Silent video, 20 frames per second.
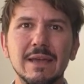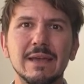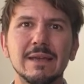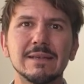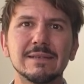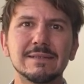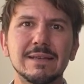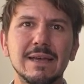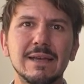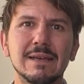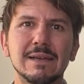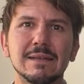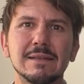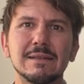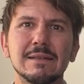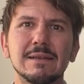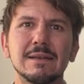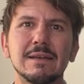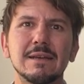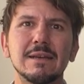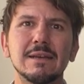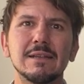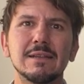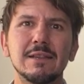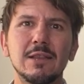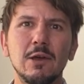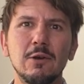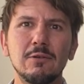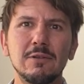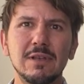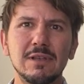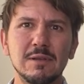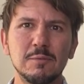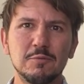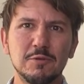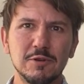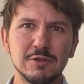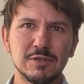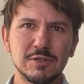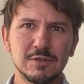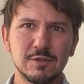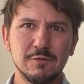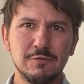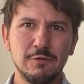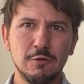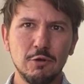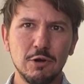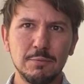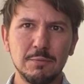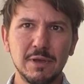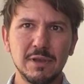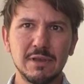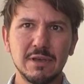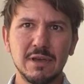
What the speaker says: Second, know that the process of forming